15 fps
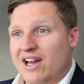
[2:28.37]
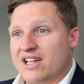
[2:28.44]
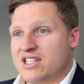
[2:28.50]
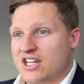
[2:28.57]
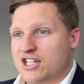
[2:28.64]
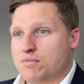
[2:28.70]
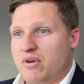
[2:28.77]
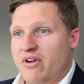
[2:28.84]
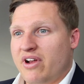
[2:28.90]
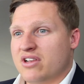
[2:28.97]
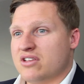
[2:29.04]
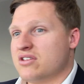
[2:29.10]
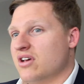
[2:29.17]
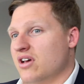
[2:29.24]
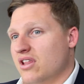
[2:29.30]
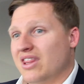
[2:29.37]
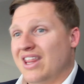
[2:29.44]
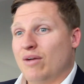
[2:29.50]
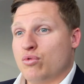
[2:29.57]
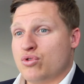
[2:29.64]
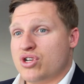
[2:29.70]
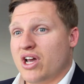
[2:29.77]
reality experience,
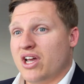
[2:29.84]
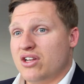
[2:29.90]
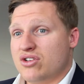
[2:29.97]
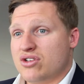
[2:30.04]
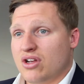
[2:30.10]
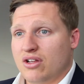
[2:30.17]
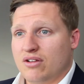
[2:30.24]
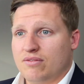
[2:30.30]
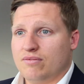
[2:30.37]
that will change.